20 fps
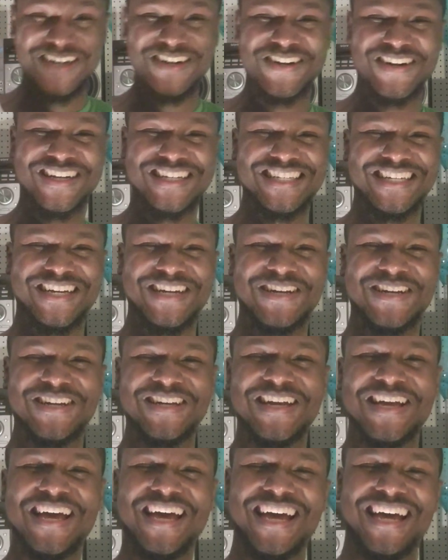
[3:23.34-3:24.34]
Cross
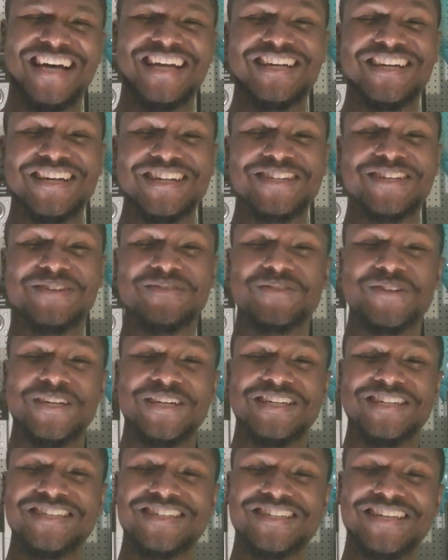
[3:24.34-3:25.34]
and Alexa
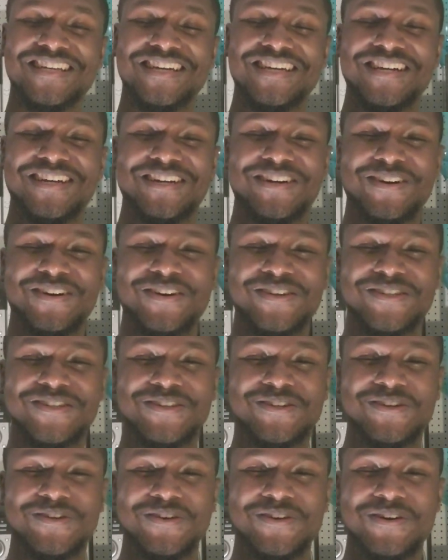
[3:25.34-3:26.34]
Bliss
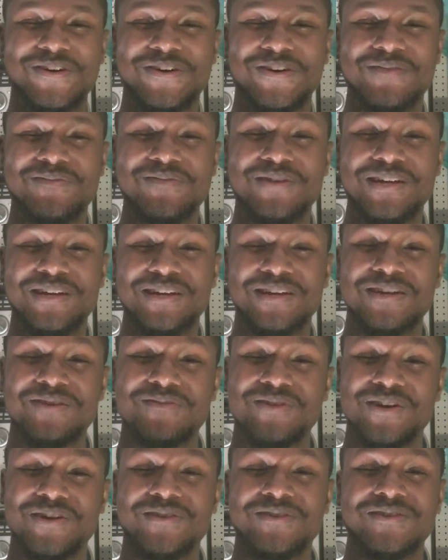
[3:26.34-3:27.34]
also being
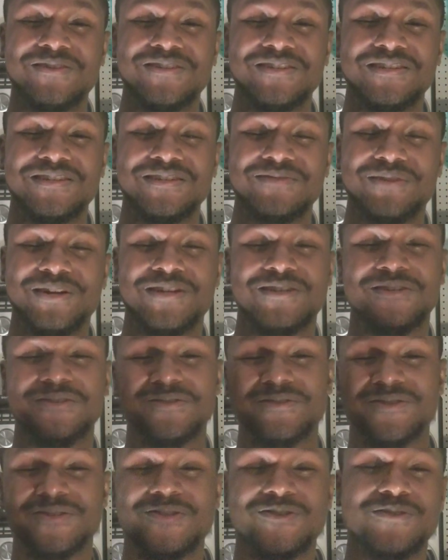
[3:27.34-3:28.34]
competitors in this match. So it
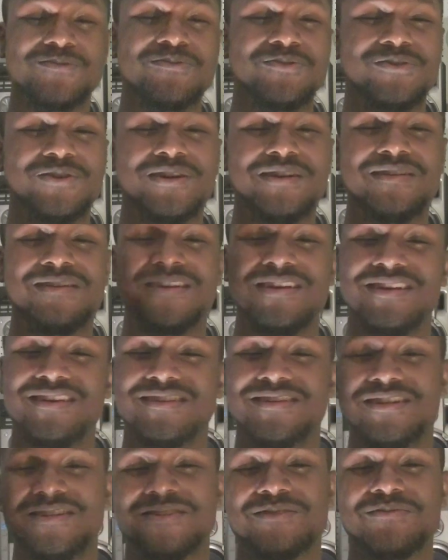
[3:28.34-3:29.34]
was a triple threat.
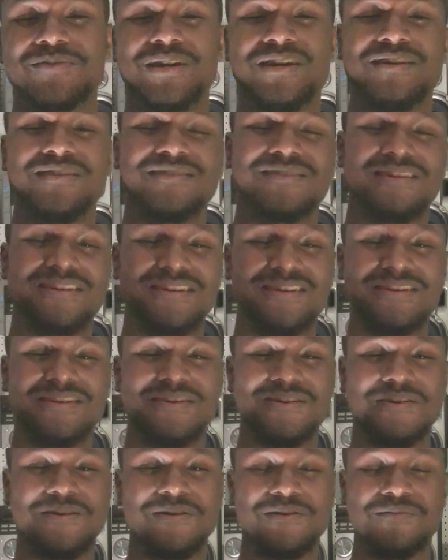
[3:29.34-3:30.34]
Sasha Banks
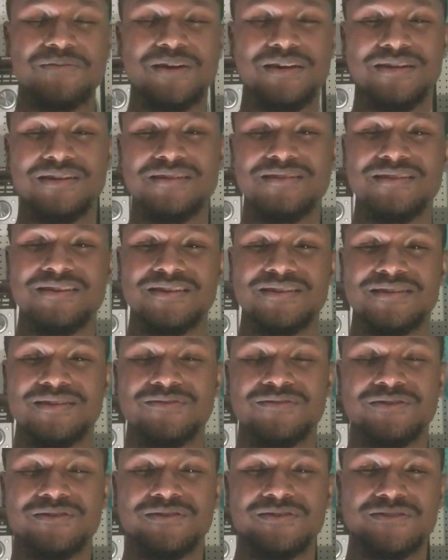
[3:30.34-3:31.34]
and Bayley
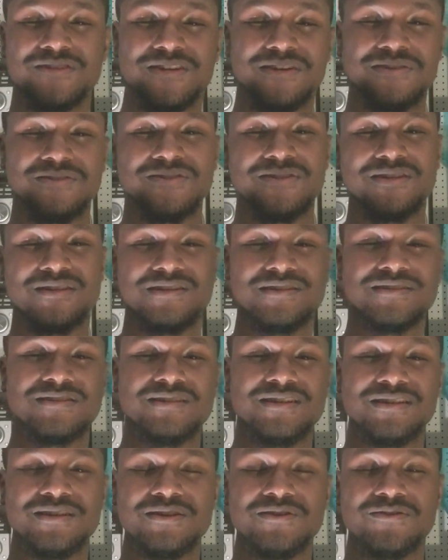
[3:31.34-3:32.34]
defending their titles against
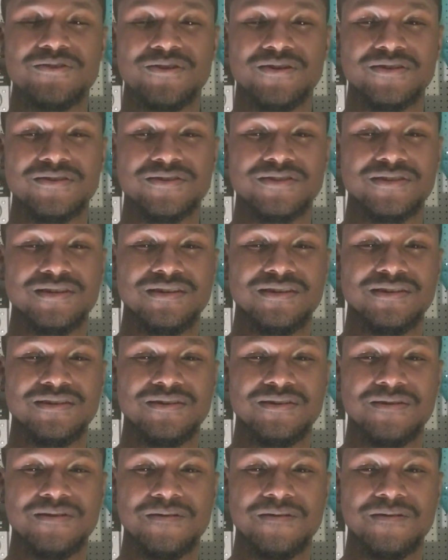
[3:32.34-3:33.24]
Nikki Cross and